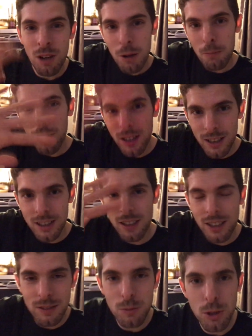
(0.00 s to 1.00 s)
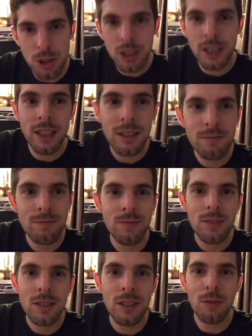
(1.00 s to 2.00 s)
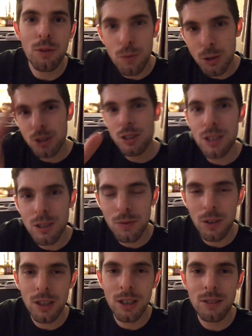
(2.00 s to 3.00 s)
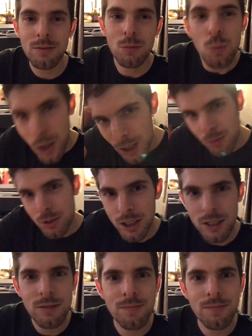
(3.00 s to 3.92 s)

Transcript: Bye, thanks for watching. If you've watched this far, well done.